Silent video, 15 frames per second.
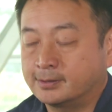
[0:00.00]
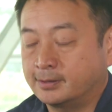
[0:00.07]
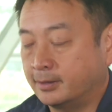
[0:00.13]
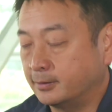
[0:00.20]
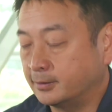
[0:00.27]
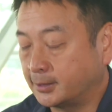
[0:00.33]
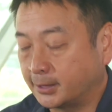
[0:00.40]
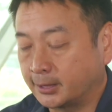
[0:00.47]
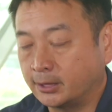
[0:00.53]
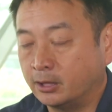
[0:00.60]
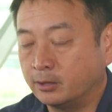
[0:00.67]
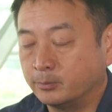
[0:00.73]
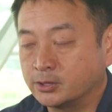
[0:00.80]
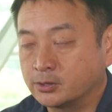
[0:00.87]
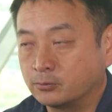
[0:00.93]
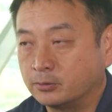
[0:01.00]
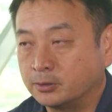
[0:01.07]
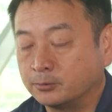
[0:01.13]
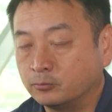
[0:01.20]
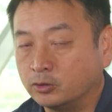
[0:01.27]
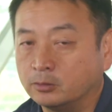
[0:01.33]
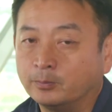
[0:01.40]
and the economy is
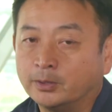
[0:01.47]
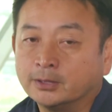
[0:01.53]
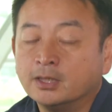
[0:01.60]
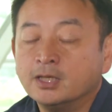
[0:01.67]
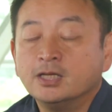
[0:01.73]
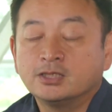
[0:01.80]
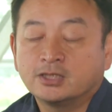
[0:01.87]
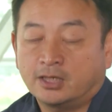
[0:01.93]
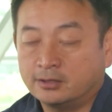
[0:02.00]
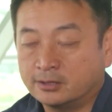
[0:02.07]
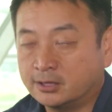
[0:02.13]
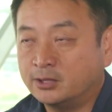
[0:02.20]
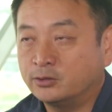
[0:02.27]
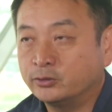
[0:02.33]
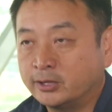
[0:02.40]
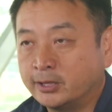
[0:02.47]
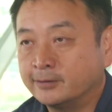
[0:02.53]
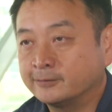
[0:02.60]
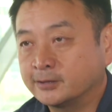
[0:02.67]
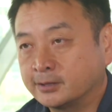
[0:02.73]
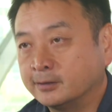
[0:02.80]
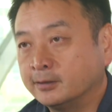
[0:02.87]
growing well. But China currently
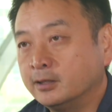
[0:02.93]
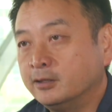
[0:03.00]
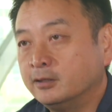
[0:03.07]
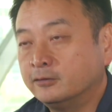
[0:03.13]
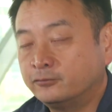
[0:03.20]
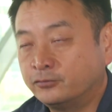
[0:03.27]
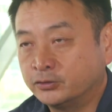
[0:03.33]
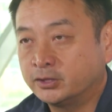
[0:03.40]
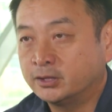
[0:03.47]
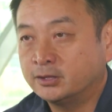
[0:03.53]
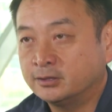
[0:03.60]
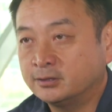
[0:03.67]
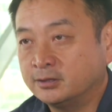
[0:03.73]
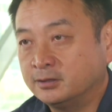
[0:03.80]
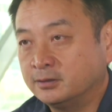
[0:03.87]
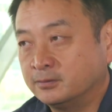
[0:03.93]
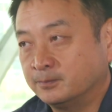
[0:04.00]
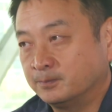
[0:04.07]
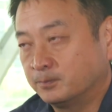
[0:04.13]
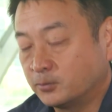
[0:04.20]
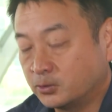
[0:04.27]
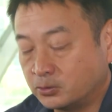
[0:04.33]
has a fertility
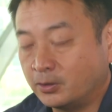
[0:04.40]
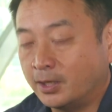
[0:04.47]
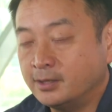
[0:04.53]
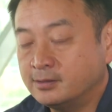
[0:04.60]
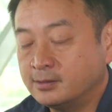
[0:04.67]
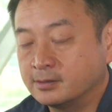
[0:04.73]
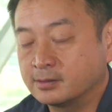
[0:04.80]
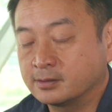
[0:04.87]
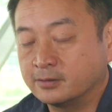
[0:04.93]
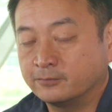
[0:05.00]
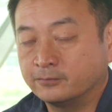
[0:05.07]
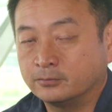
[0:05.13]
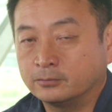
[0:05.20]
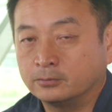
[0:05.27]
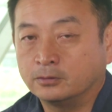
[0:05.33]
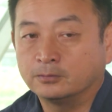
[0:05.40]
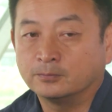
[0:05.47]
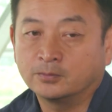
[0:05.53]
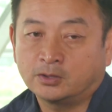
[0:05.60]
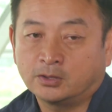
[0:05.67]
crisis, if you will.